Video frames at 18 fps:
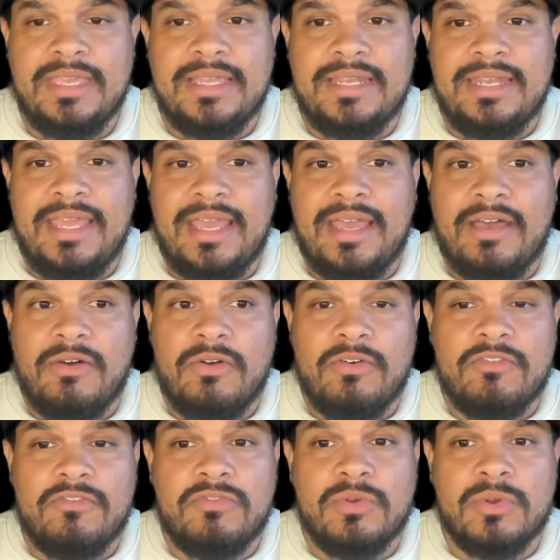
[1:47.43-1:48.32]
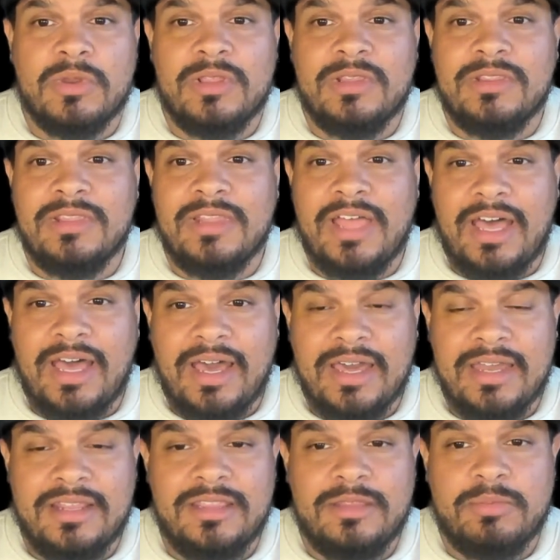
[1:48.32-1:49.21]
Now, for a
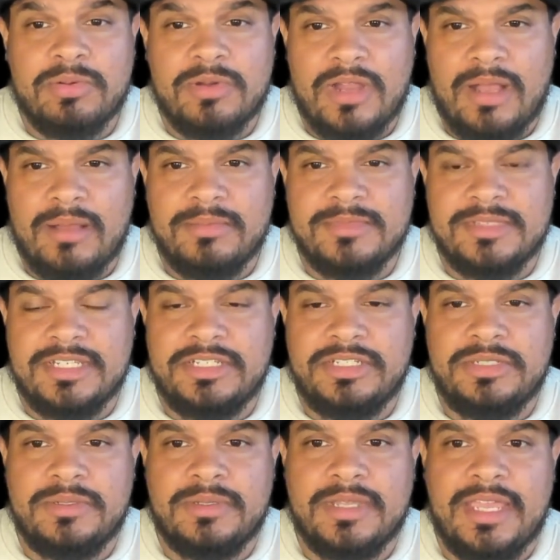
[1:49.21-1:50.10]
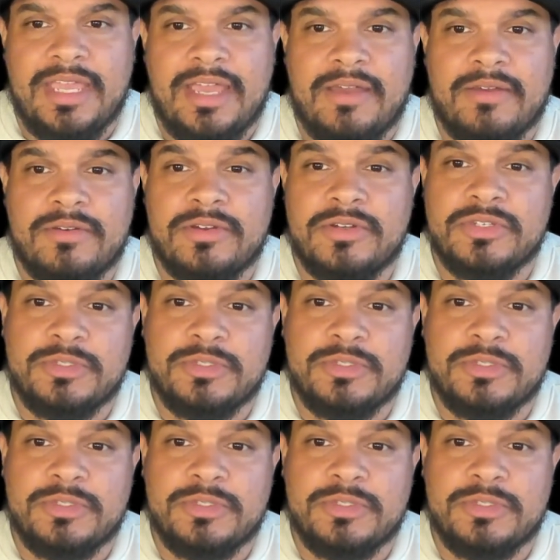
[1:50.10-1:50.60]
lot of the problems that you encounter,